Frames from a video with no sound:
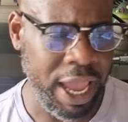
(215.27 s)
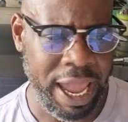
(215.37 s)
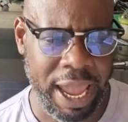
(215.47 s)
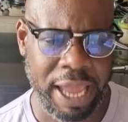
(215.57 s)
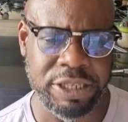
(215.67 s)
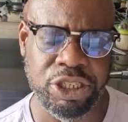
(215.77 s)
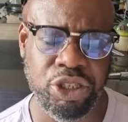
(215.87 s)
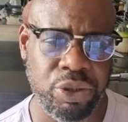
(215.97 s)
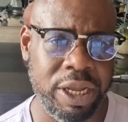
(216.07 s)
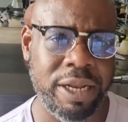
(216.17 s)
And just
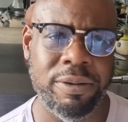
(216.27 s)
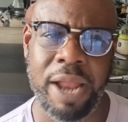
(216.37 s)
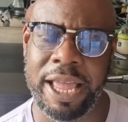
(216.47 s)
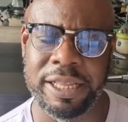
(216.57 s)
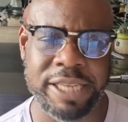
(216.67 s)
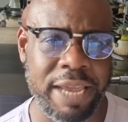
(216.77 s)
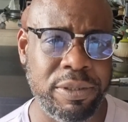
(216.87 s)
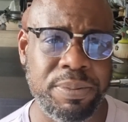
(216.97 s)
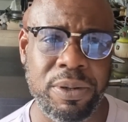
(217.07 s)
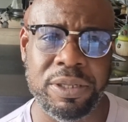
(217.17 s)
drink like a
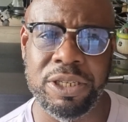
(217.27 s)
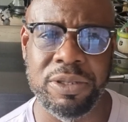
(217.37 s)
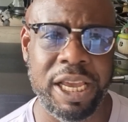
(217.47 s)
tablespoon or 2